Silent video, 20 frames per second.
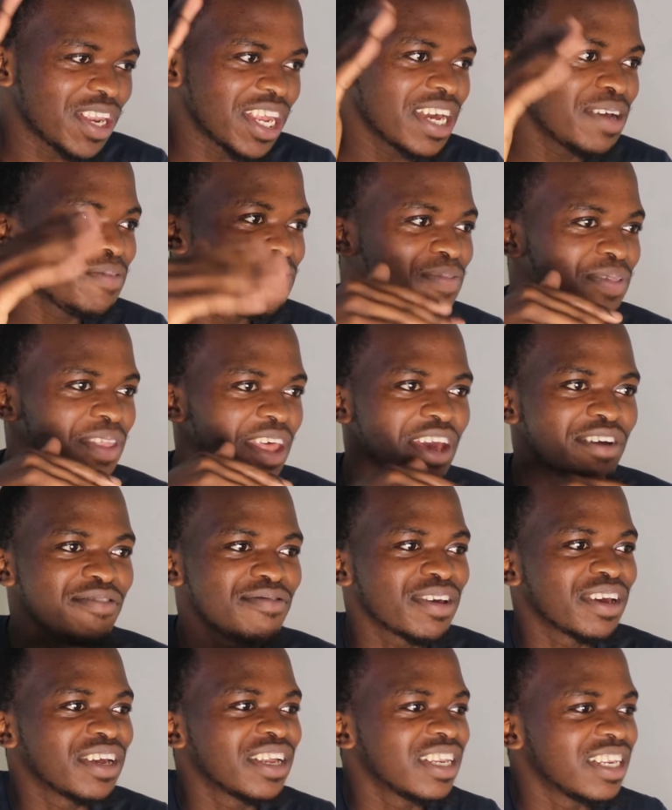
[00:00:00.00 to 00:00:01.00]
they're
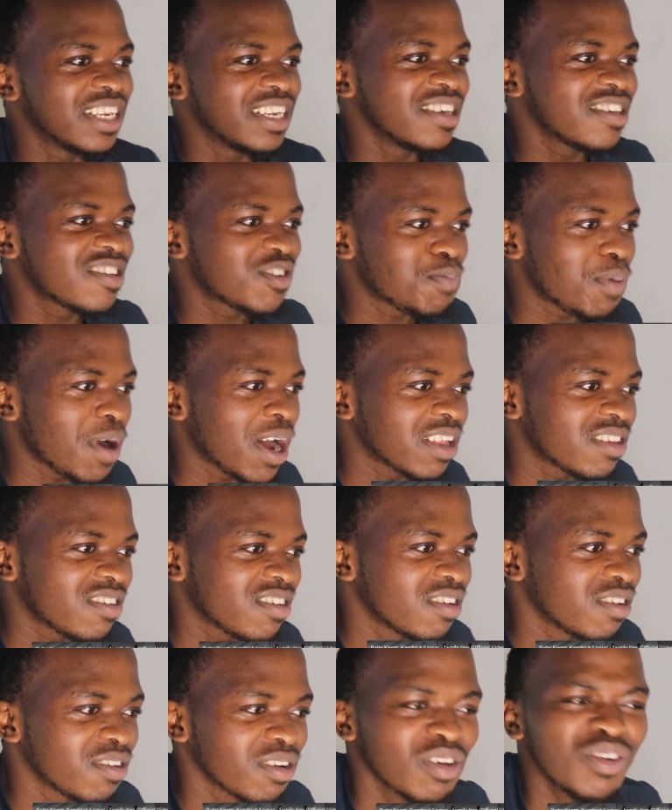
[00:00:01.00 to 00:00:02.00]
having this
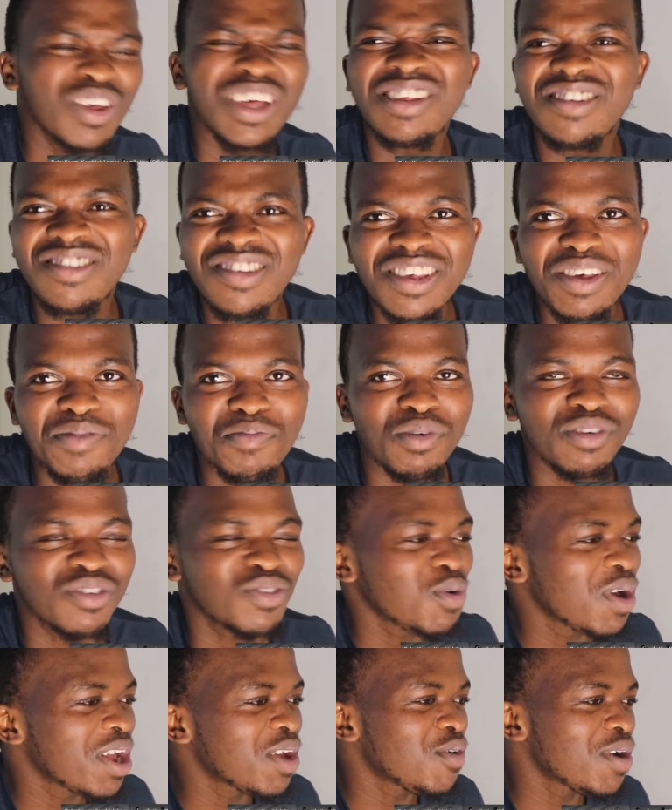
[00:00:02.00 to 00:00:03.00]
part. You can see
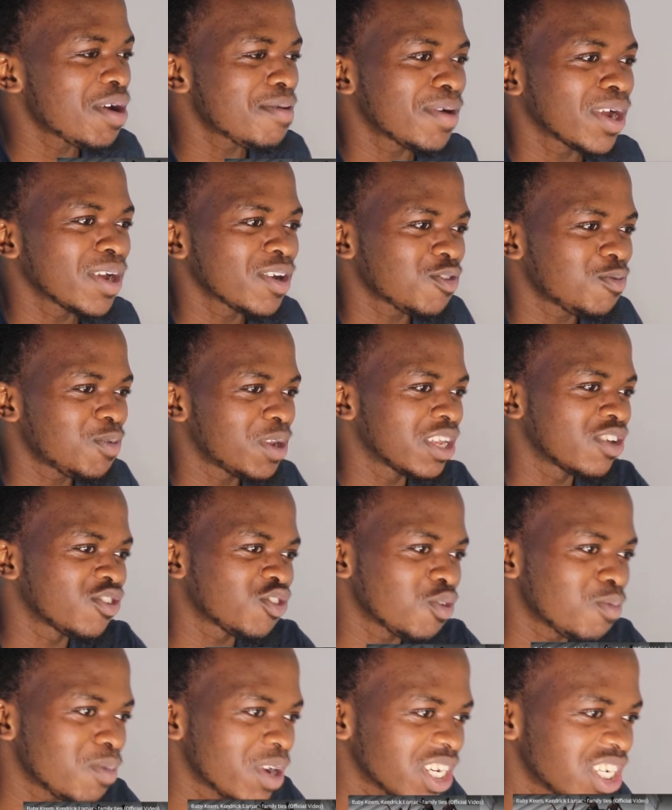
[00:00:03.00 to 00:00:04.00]
most. Why am I explaining
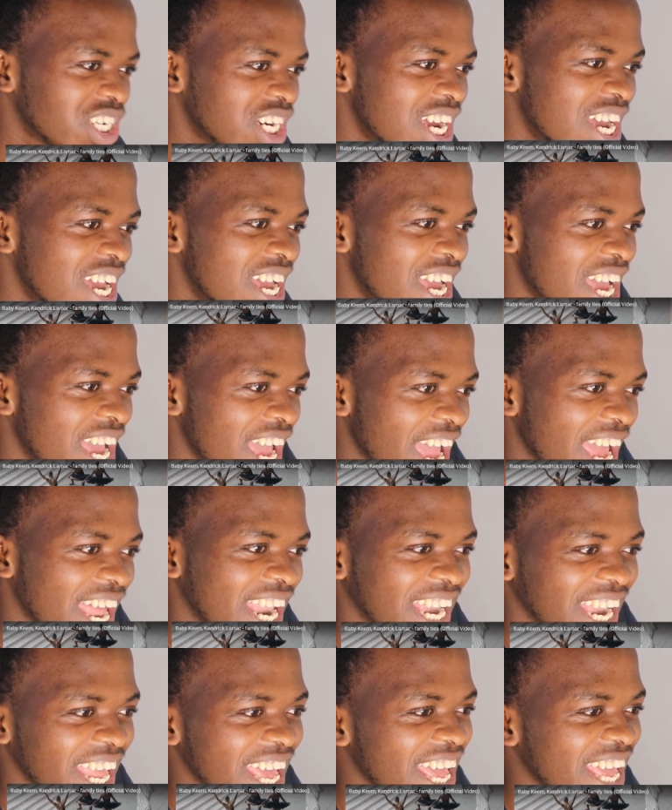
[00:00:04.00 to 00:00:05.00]
so much?
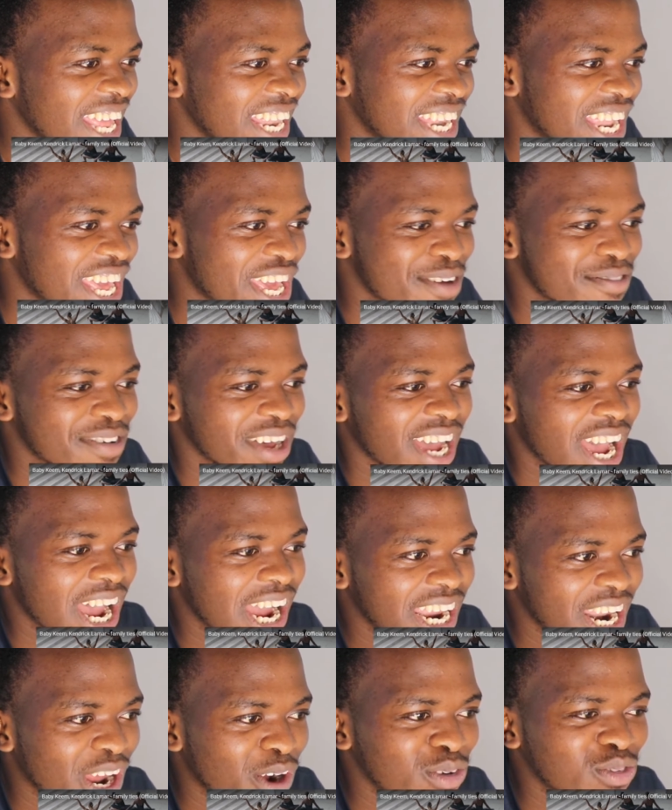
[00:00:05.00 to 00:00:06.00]
And then they have a
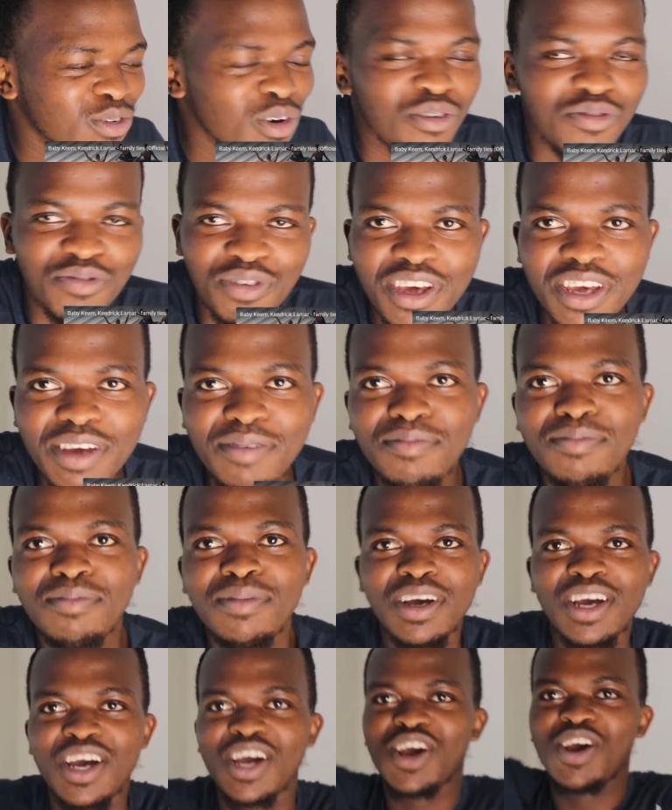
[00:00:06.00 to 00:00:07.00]
cutout of
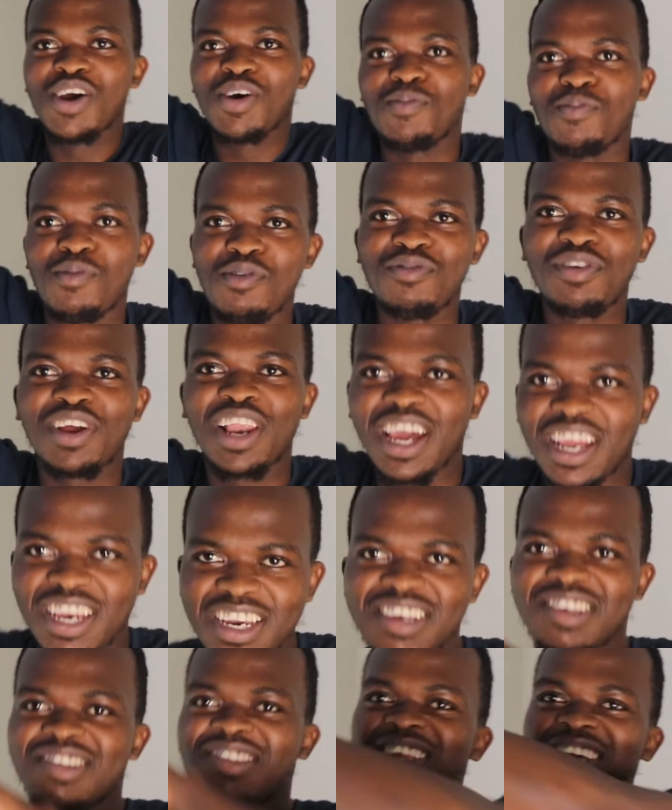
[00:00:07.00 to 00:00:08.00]
him moving like
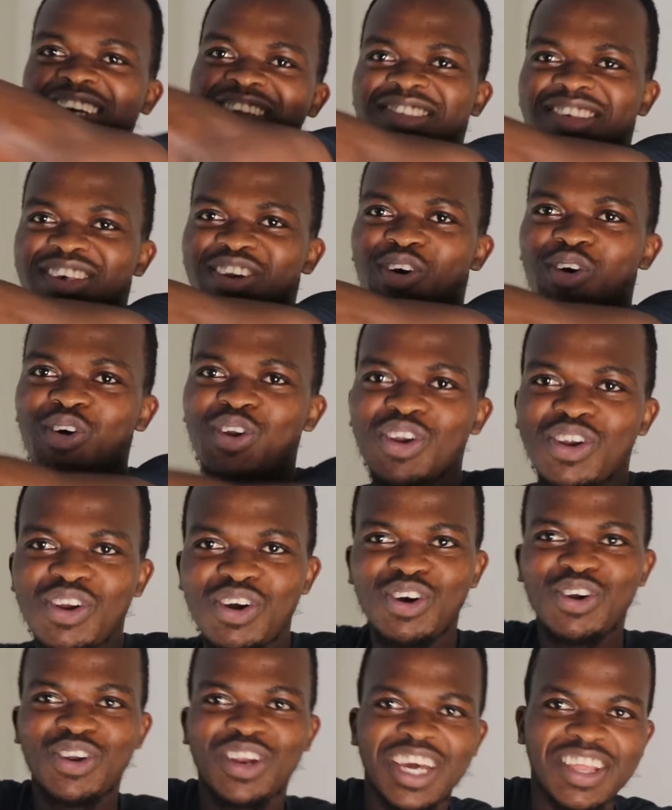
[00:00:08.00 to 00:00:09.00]
this, dancing
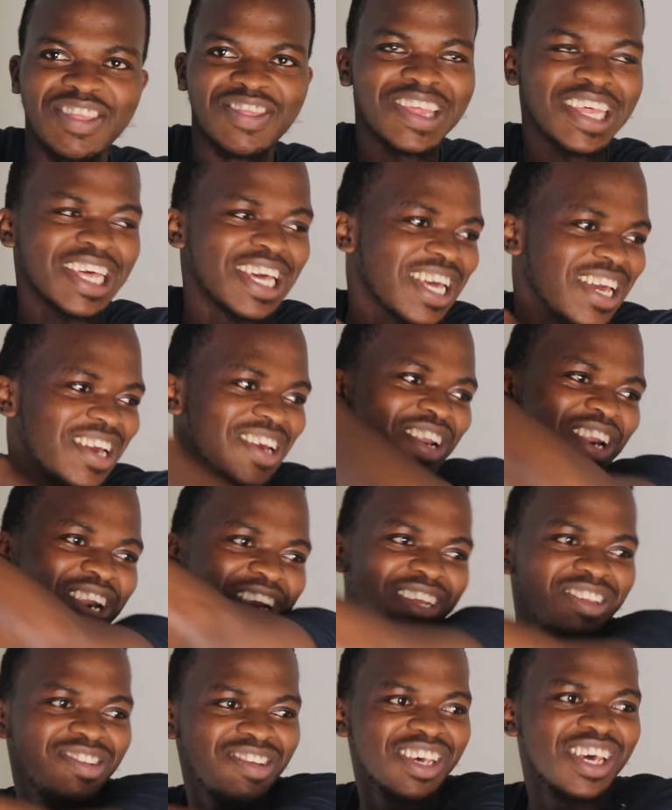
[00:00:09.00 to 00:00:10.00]
on that thing,
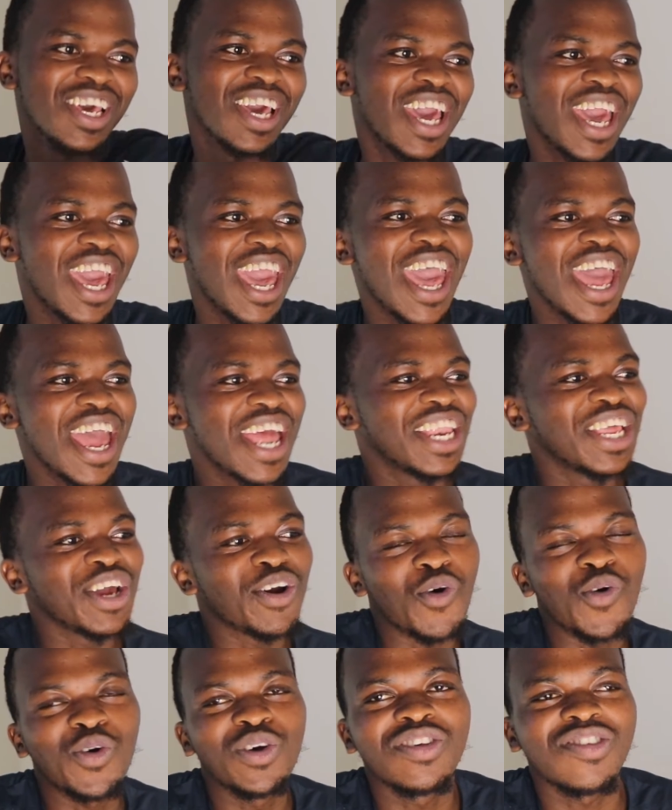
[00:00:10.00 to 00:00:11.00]
right? And
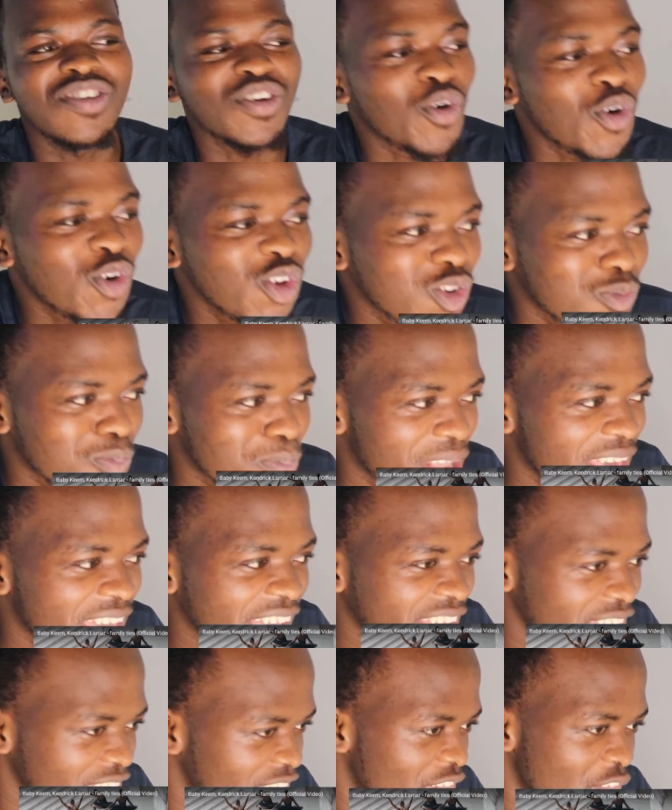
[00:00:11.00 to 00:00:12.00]
it goes
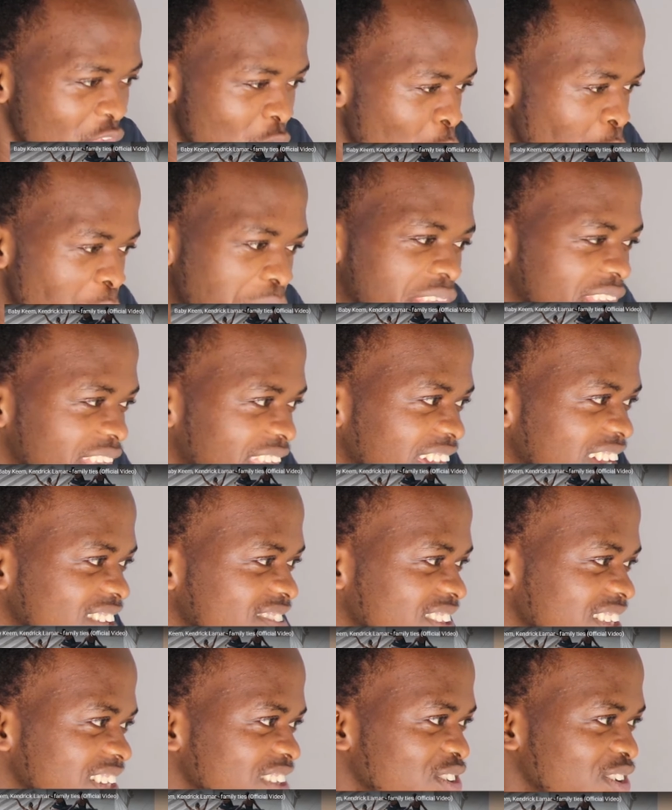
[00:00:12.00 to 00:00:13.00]
black when it
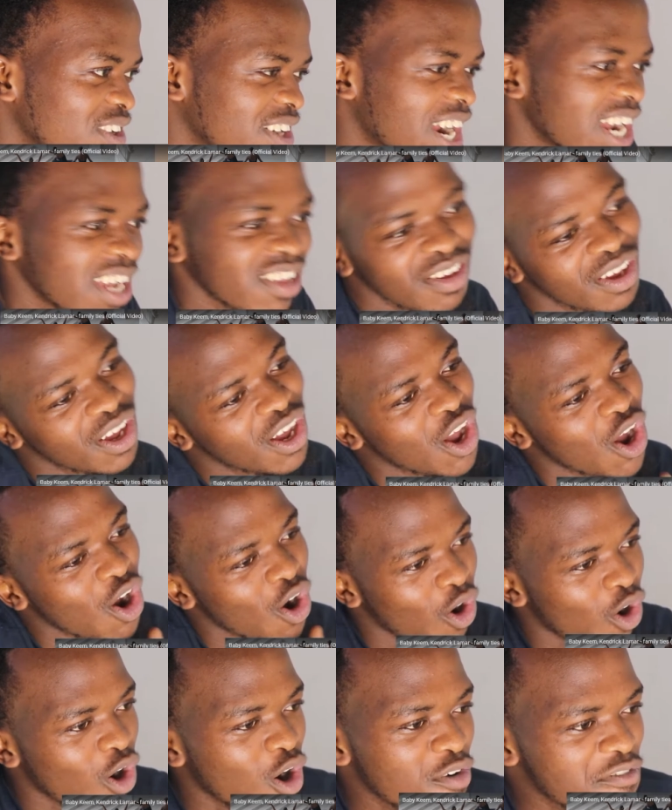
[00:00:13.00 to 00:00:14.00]
does that, right?
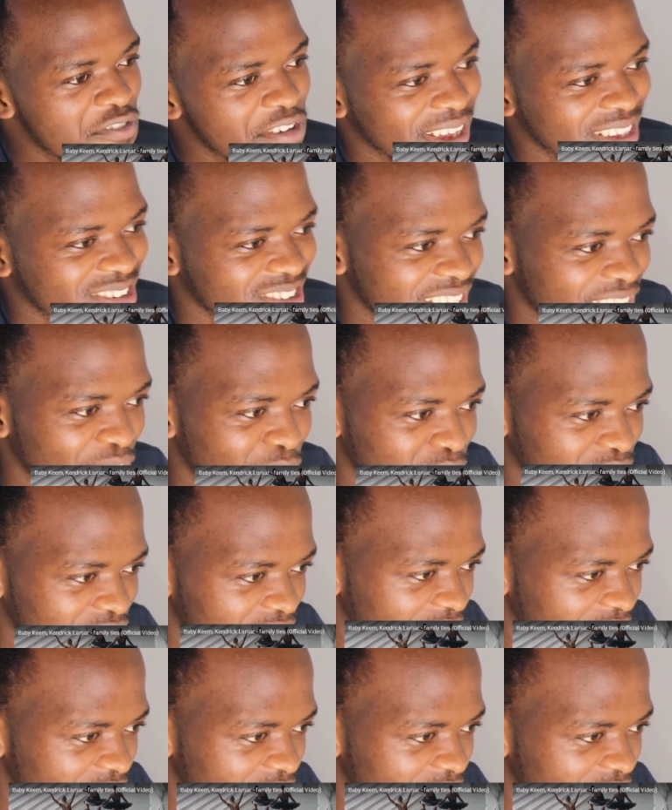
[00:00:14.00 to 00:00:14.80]
Obviously, I would